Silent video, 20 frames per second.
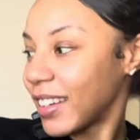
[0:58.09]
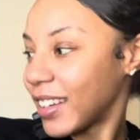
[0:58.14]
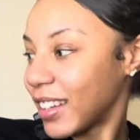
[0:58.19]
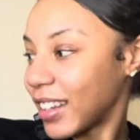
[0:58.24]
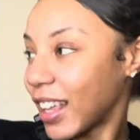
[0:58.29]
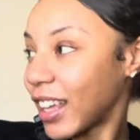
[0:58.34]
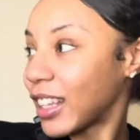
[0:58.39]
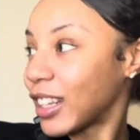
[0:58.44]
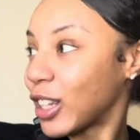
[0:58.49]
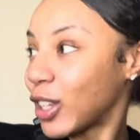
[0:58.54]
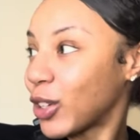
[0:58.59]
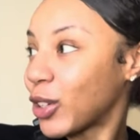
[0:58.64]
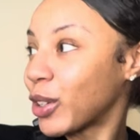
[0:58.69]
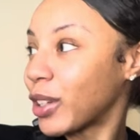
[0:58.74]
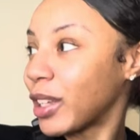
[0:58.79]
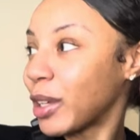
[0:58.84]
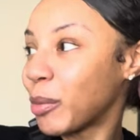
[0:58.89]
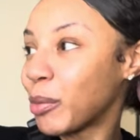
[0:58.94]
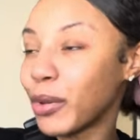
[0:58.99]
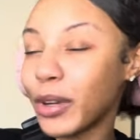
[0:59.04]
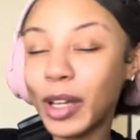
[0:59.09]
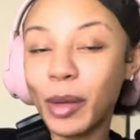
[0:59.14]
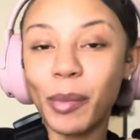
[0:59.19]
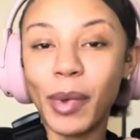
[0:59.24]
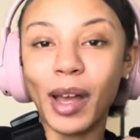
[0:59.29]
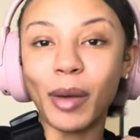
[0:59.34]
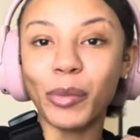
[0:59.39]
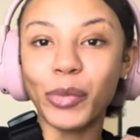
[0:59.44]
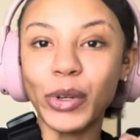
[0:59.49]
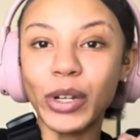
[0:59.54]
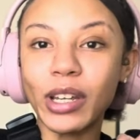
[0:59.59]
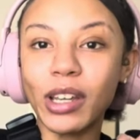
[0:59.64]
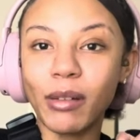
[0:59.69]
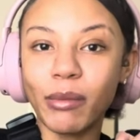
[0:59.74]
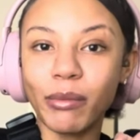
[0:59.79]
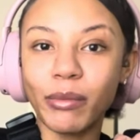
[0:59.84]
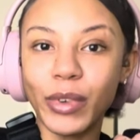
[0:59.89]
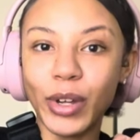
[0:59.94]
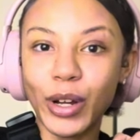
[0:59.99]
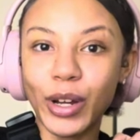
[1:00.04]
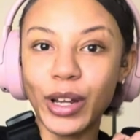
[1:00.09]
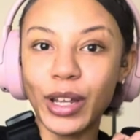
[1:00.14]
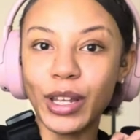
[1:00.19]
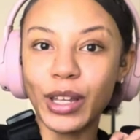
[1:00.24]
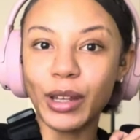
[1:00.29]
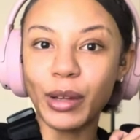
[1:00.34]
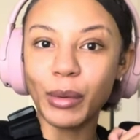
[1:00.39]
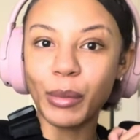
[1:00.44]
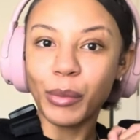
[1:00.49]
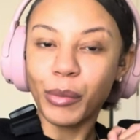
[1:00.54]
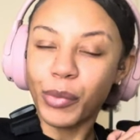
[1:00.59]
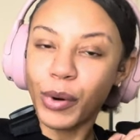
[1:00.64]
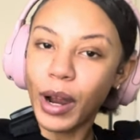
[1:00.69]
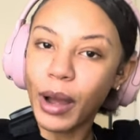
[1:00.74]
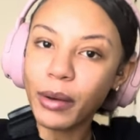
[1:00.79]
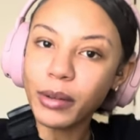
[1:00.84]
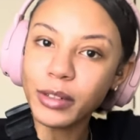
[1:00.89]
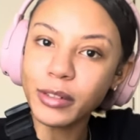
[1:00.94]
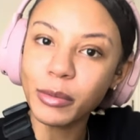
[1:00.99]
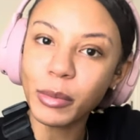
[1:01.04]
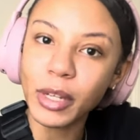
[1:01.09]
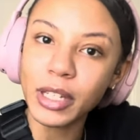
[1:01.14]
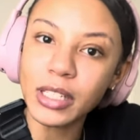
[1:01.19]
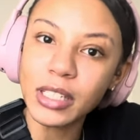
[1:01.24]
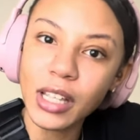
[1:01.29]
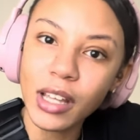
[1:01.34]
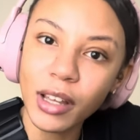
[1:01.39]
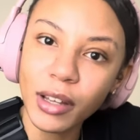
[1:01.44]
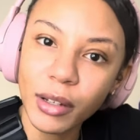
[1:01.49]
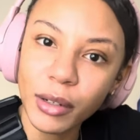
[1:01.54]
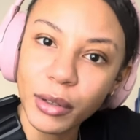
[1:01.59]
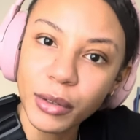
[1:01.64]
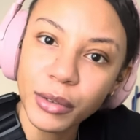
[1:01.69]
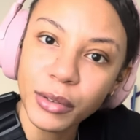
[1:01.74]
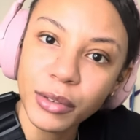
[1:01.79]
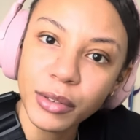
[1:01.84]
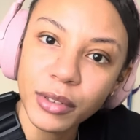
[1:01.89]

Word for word: like, literally brick by brick, I'm very proud of myself.